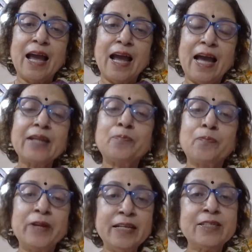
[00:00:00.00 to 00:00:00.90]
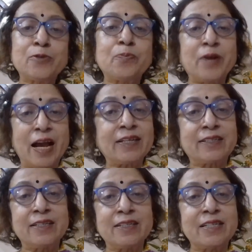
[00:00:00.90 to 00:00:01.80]
and please
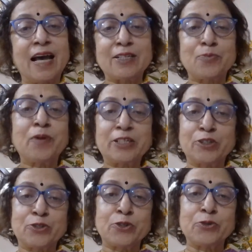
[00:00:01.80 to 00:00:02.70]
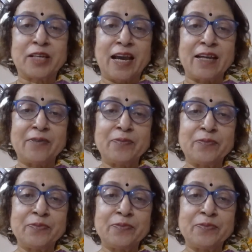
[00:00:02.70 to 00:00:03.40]
practice as much as you can.